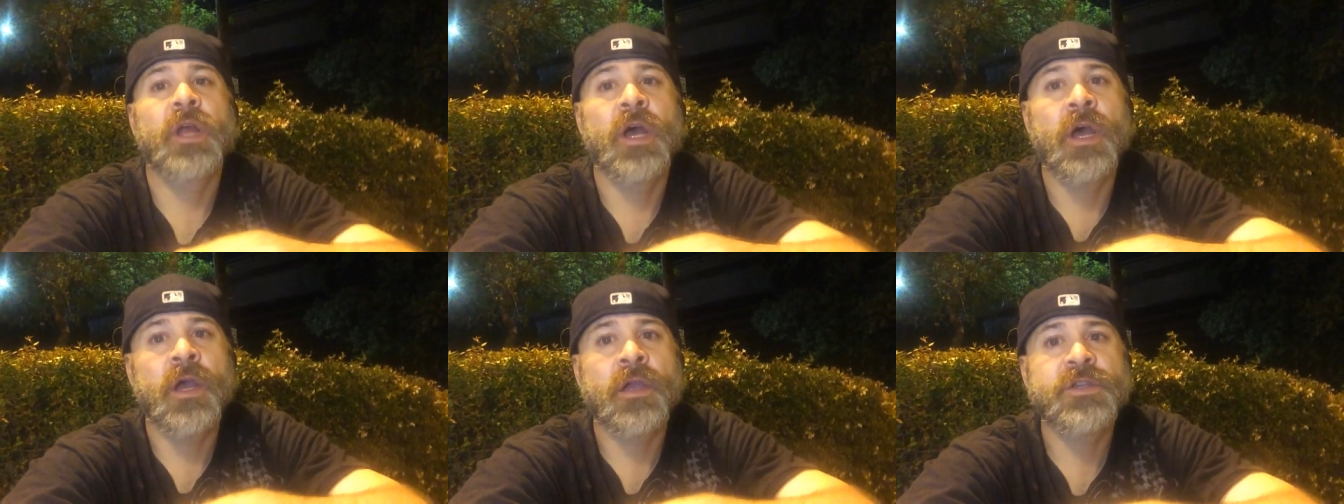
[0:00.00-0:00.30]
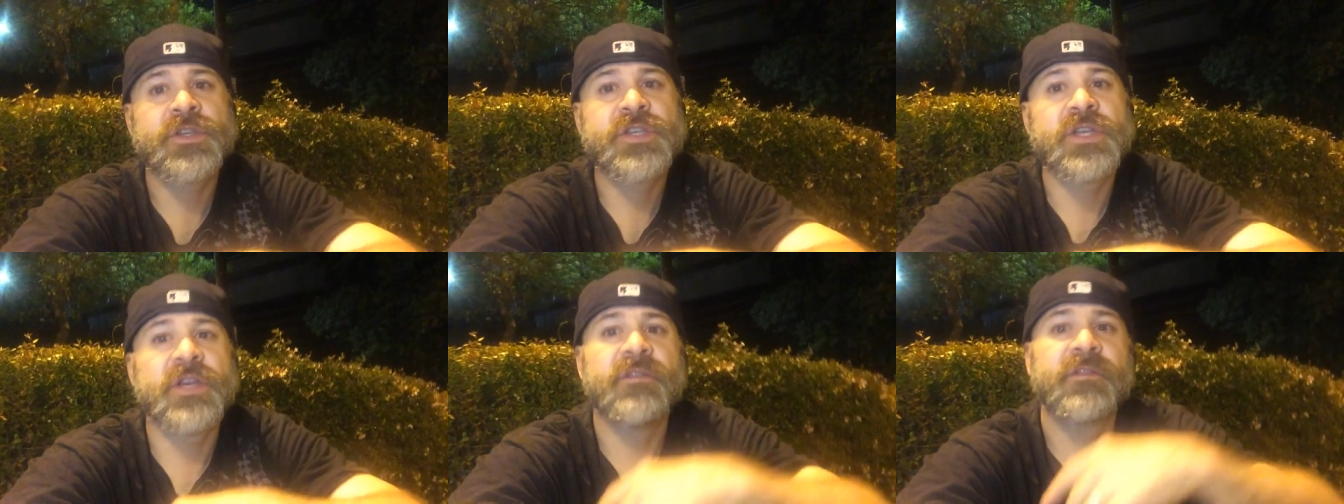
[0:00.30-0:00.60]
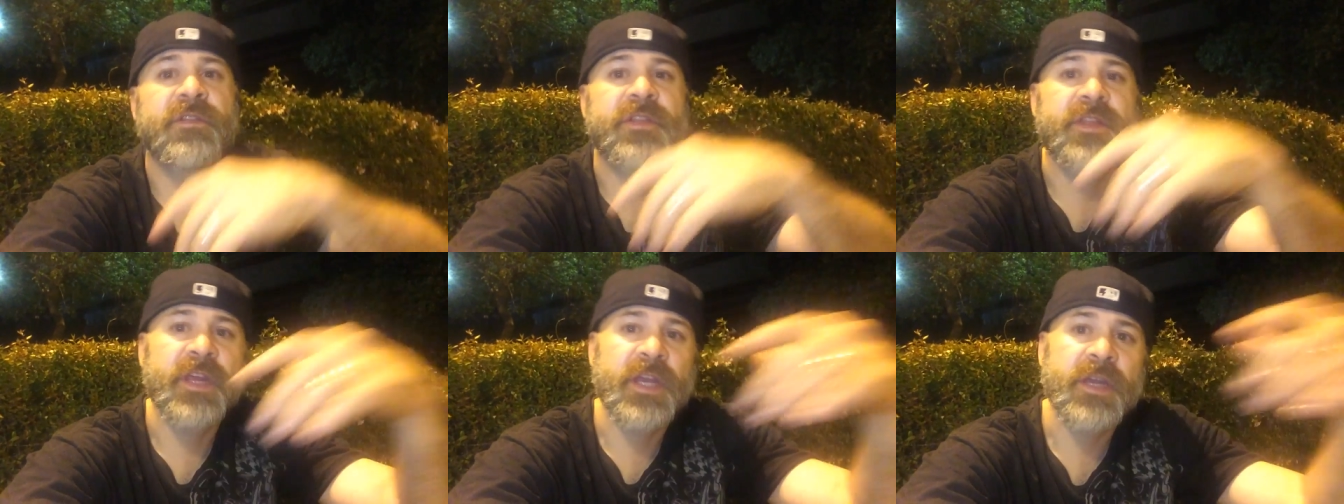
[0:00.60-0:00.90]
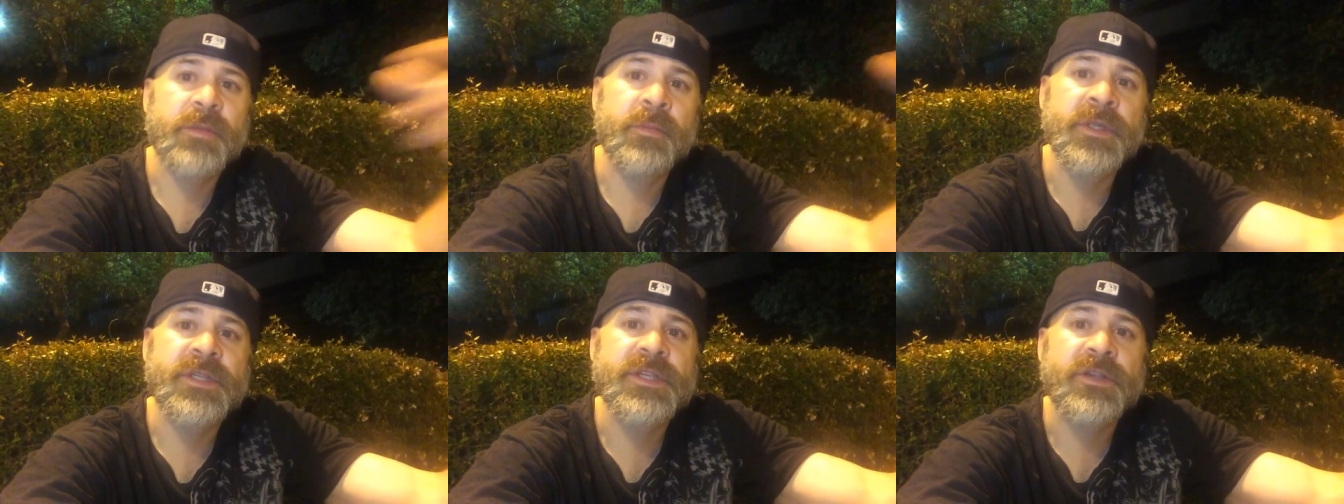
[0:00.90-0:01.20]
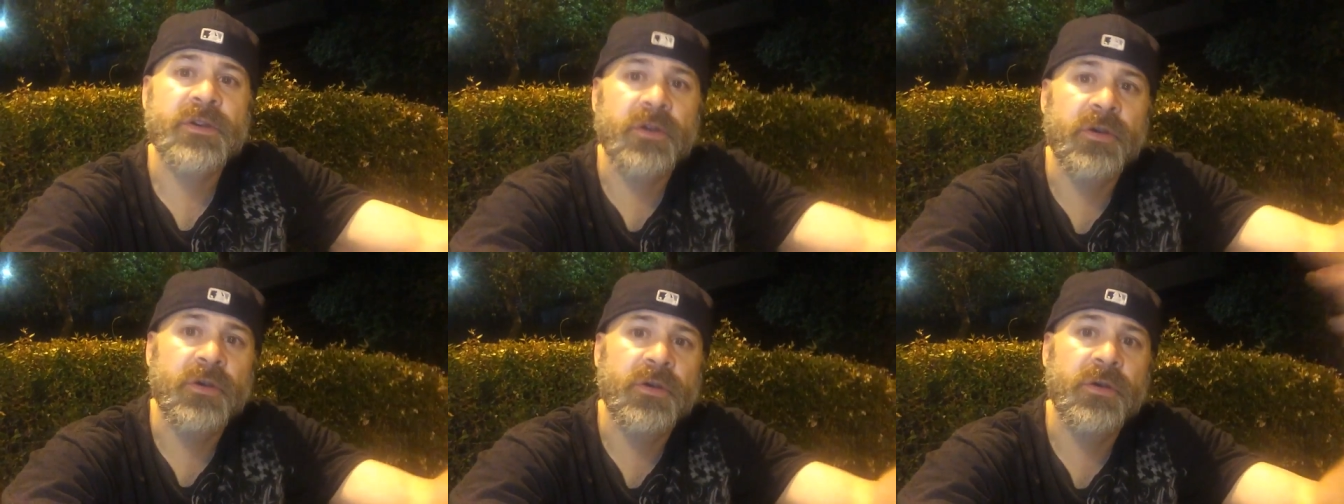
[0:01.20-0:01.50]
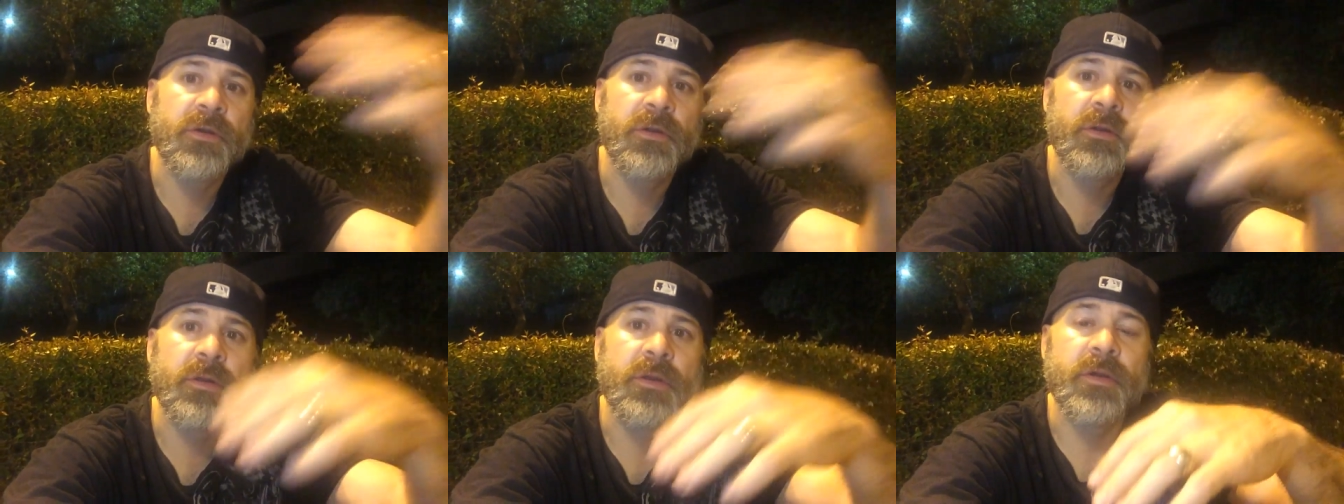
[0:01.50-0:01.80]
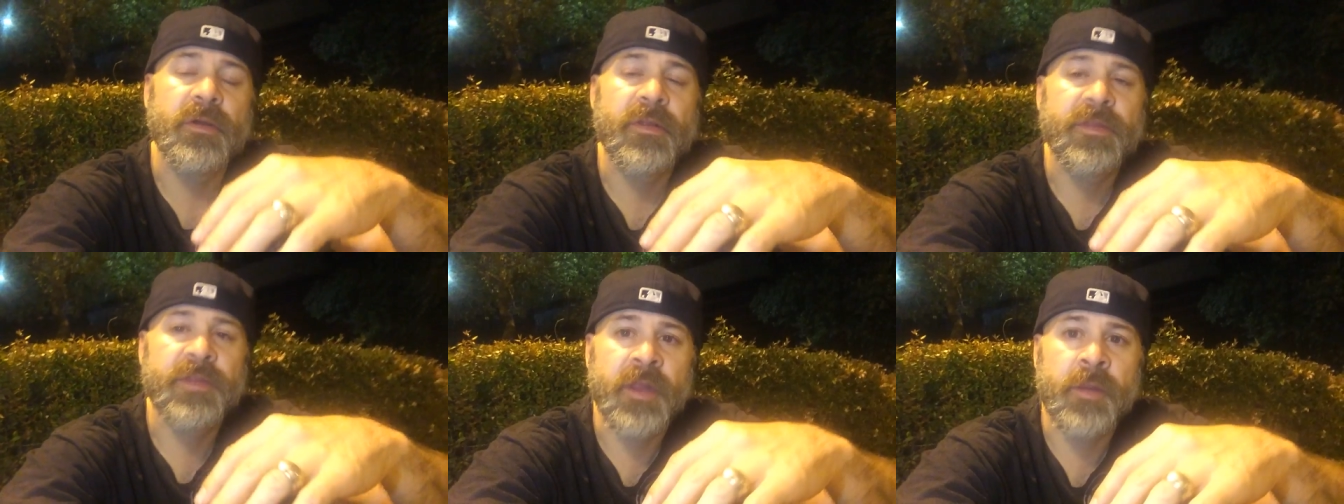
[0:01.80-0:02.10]
long sleeve, thick material,
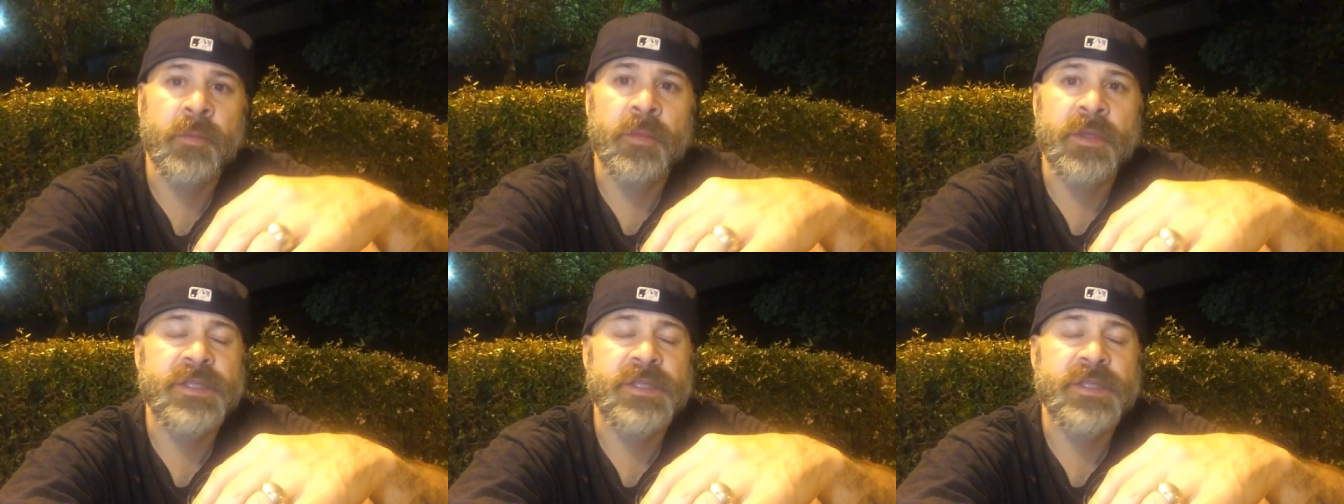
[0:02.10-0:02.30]
thin